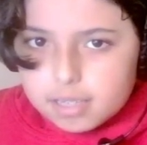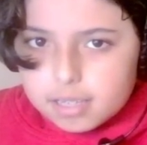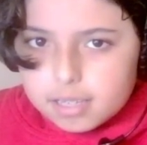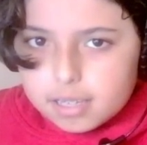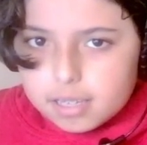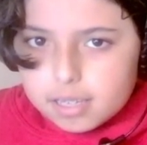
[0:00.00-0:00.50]

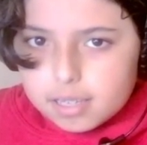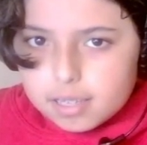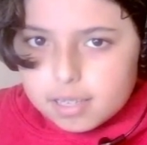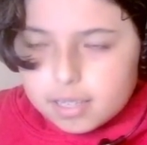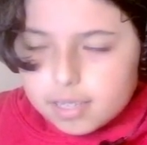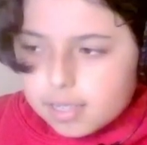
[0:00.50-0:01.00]

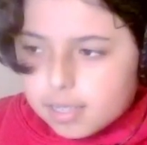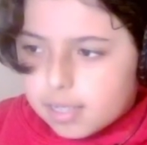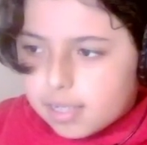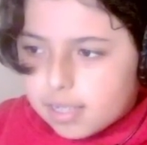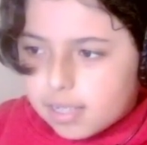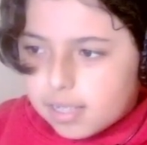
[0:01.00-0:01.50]

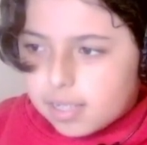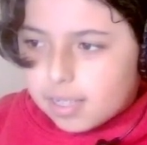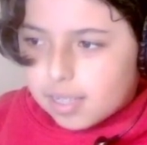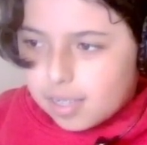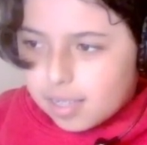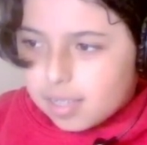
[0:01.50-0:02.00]

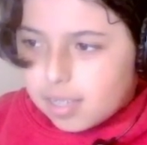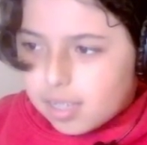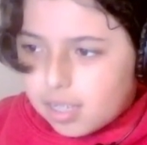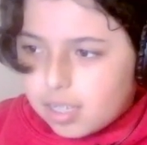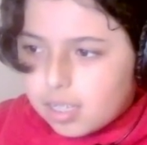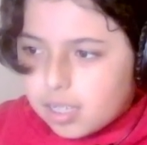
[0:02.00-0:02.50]

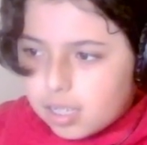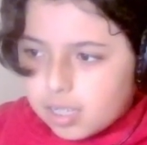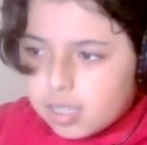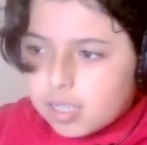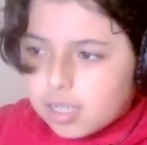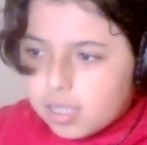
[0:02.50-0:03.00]

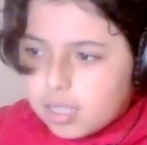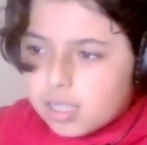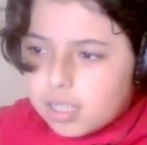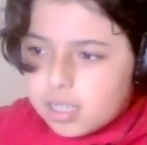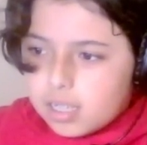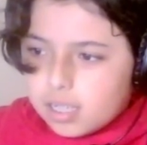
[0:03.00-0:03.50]

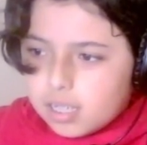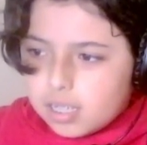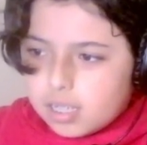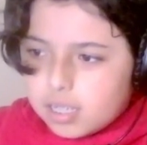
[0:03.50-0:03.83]
[no speech]